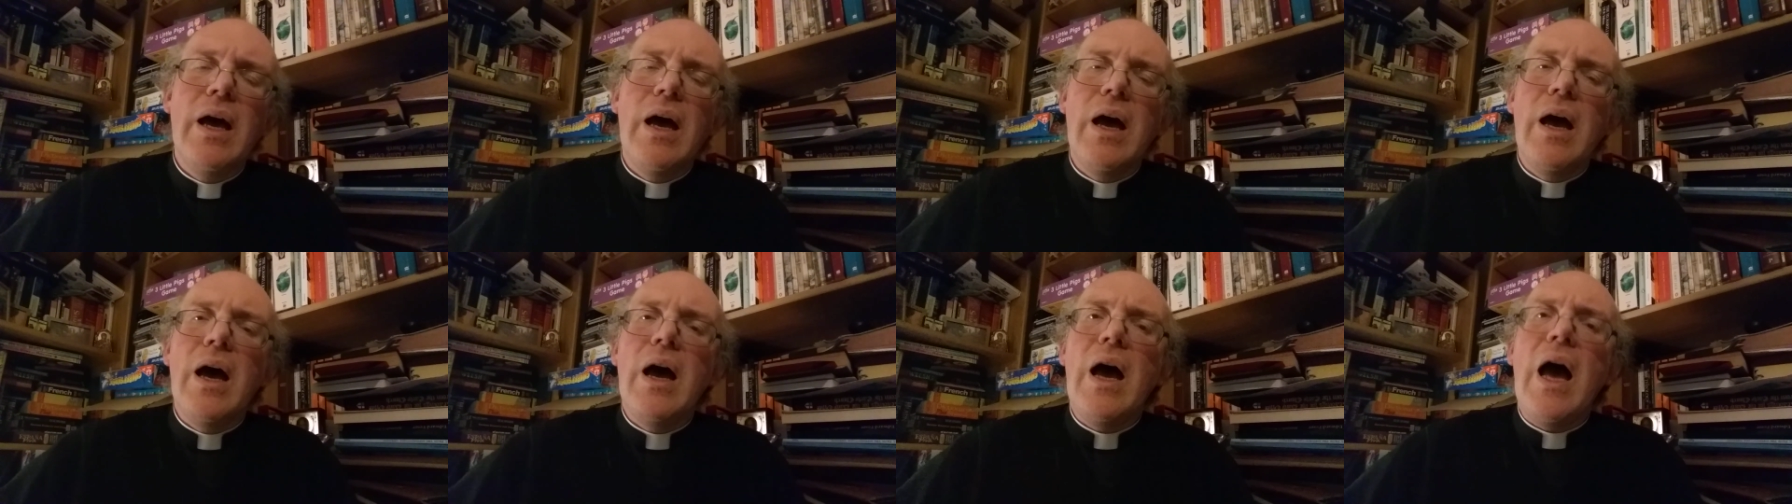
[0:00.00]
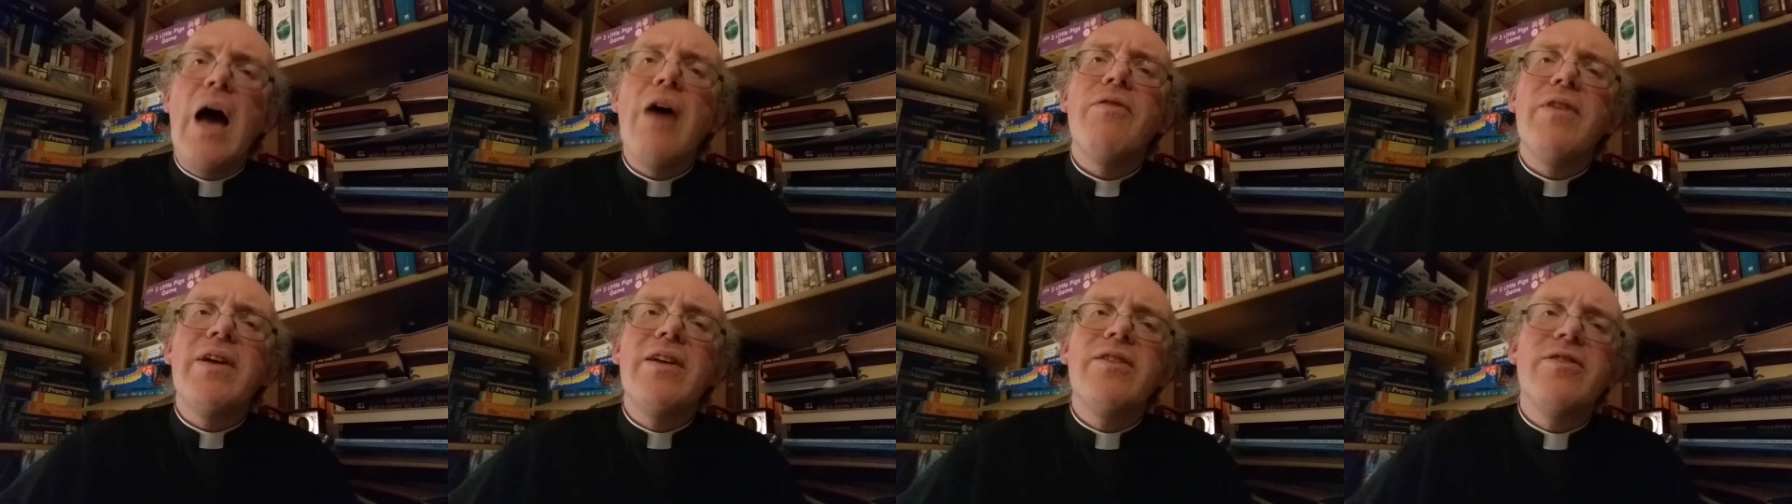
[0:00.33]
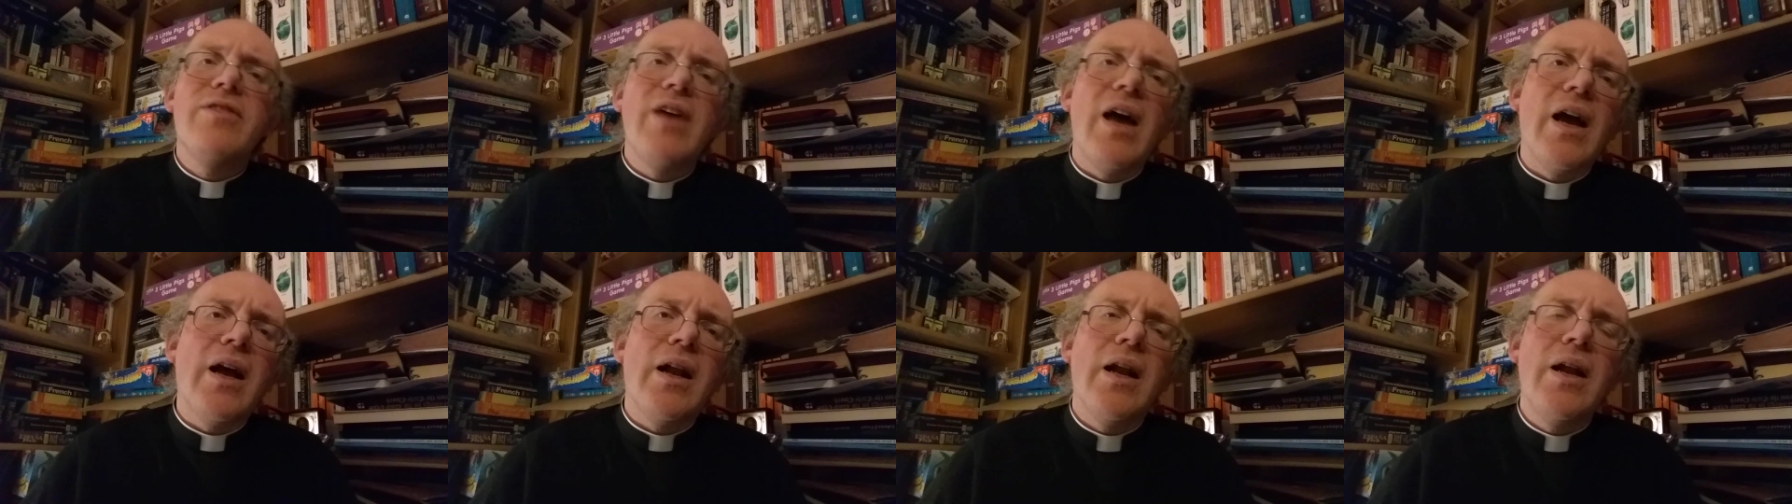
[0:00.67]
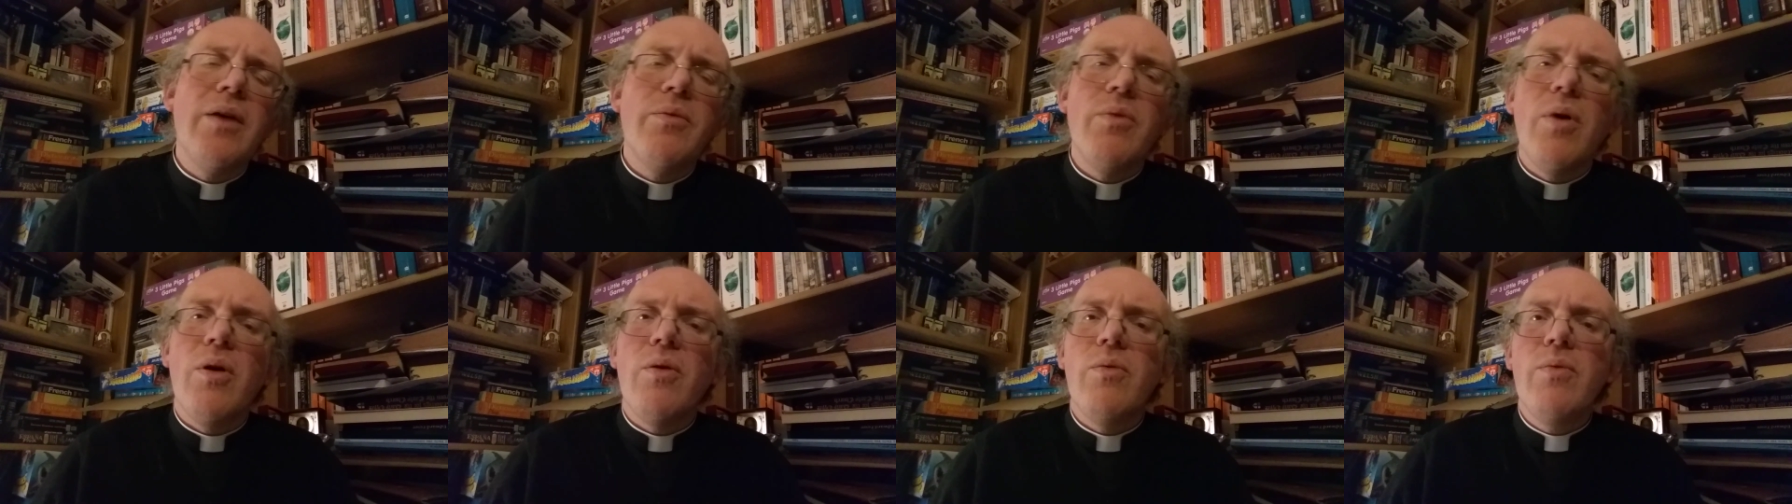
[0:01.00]
uh, have
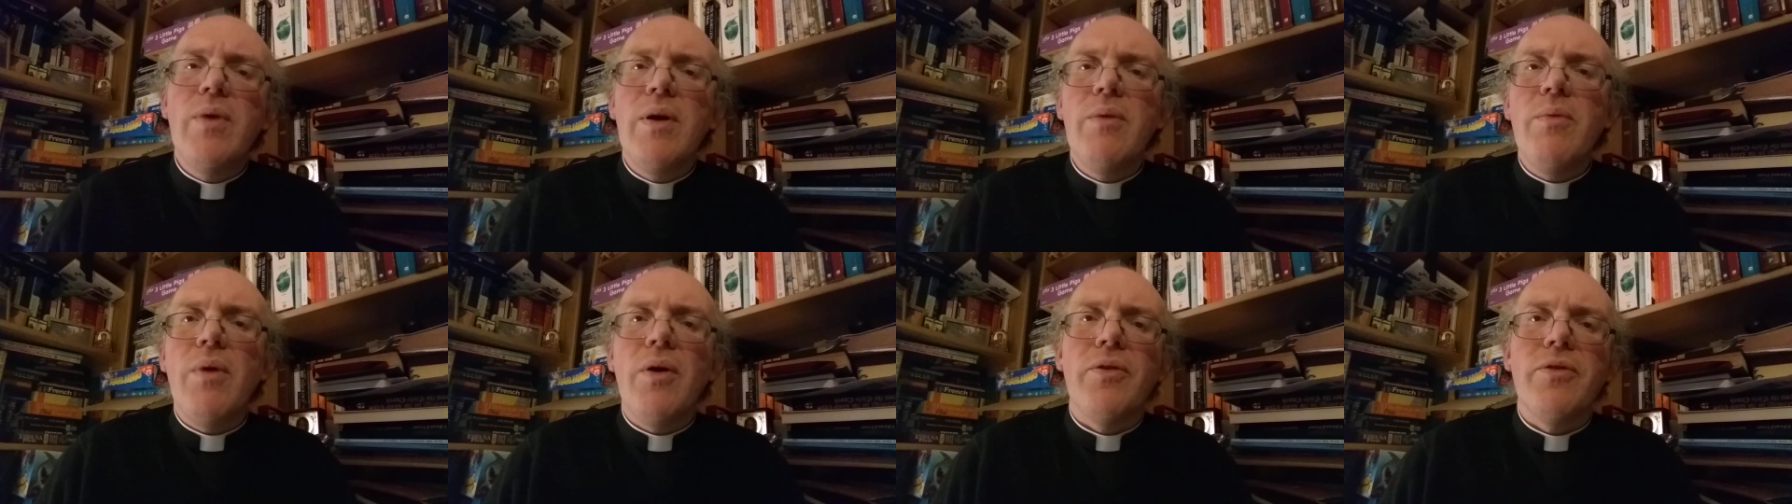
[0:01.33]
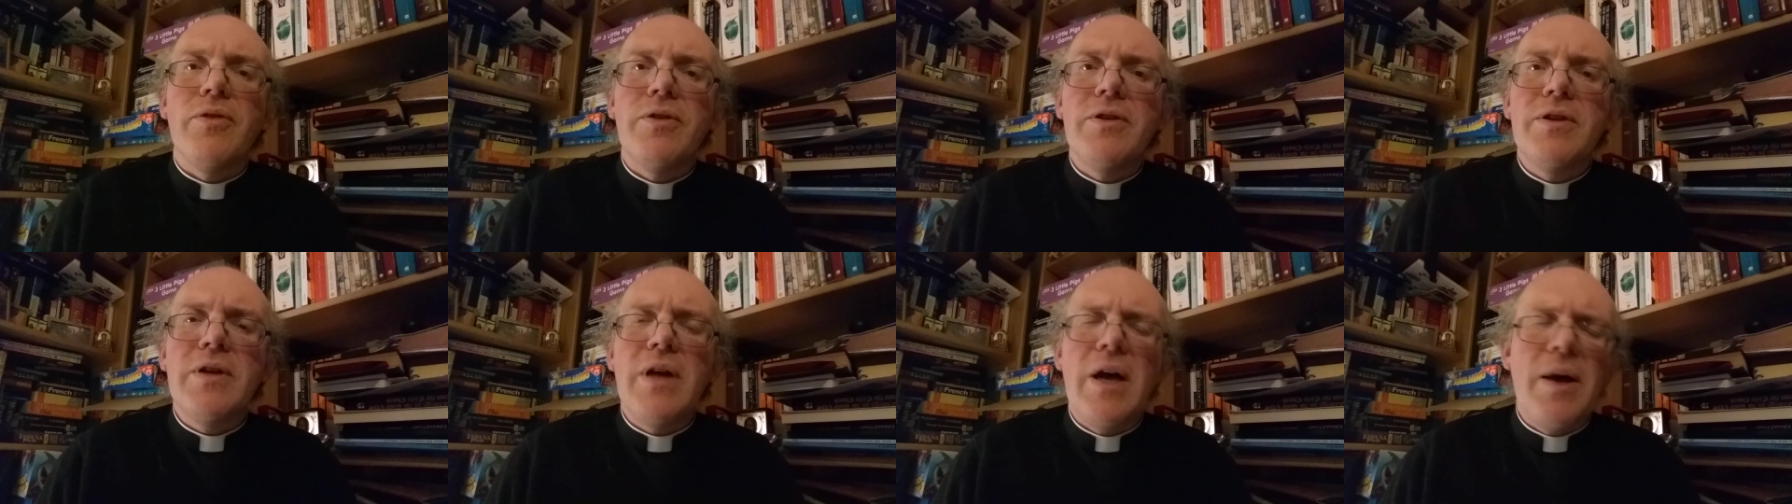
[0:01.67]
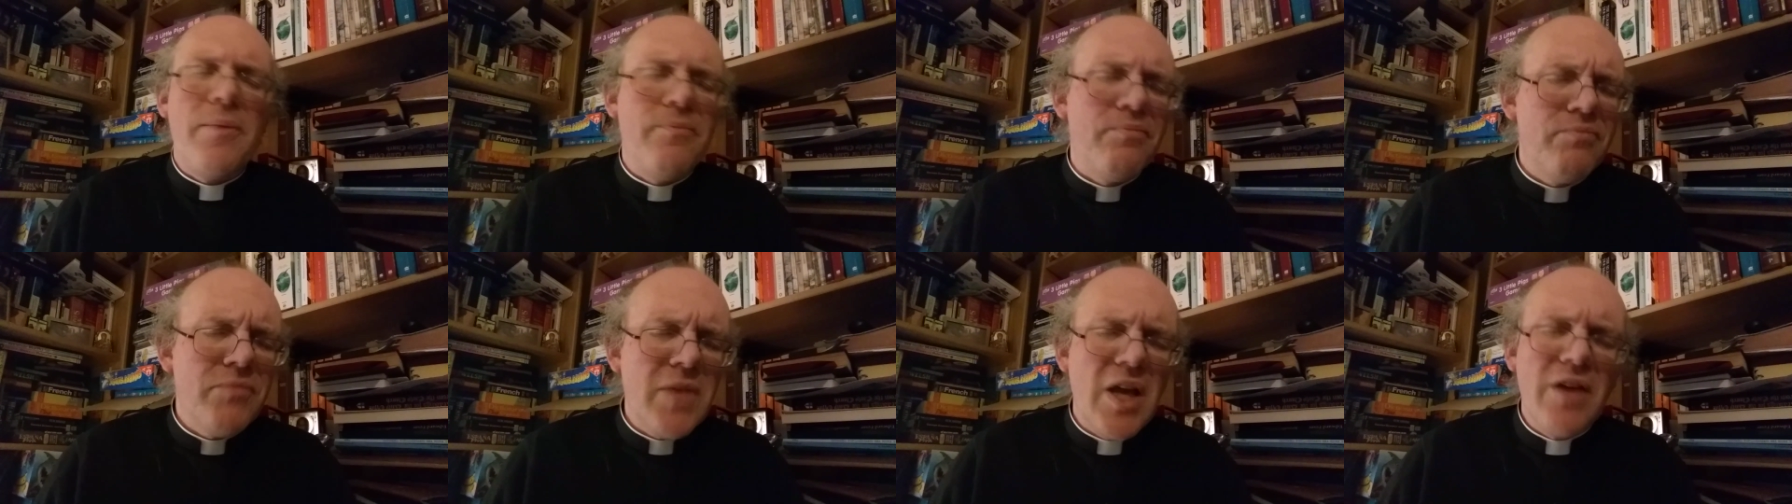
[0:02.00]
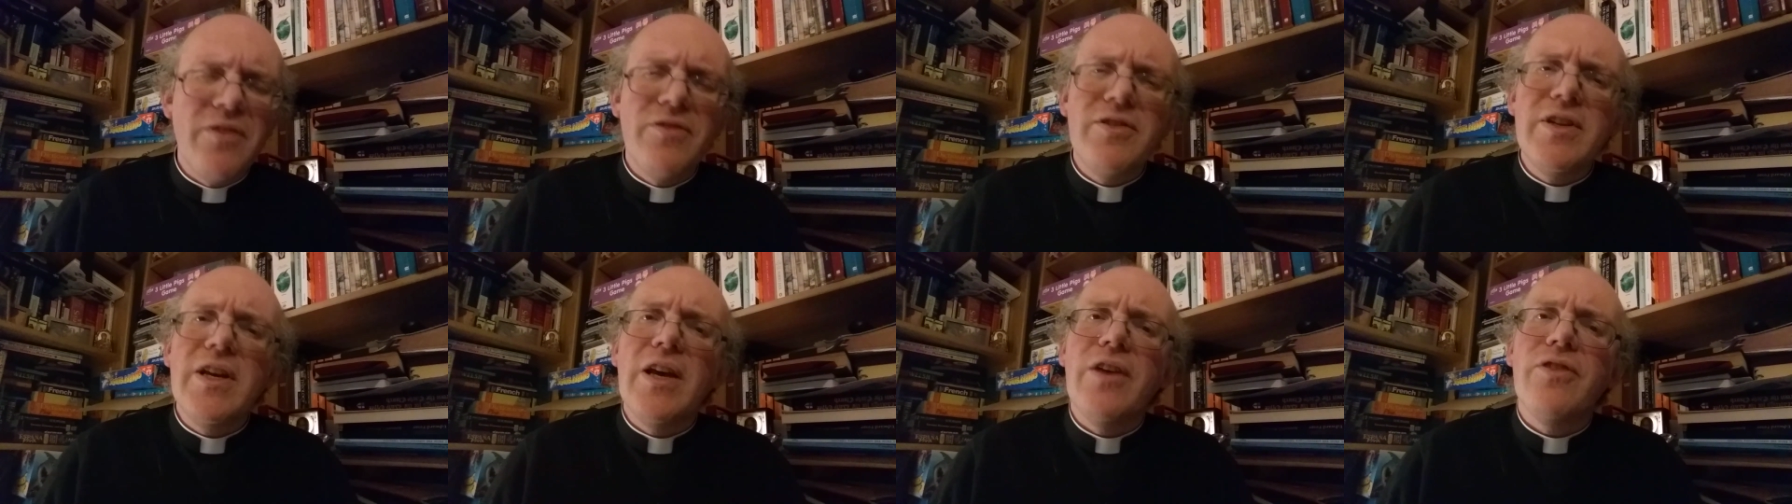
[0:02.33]
exactly what we want. Um,
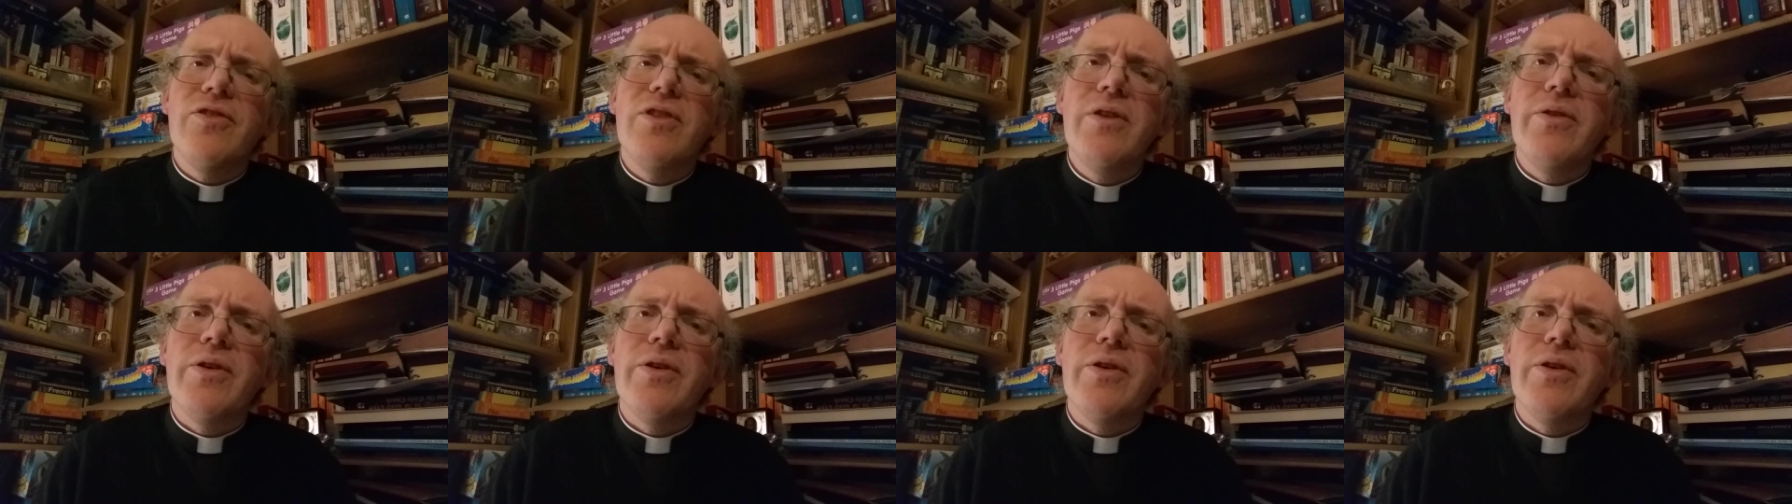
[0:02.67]
C.S.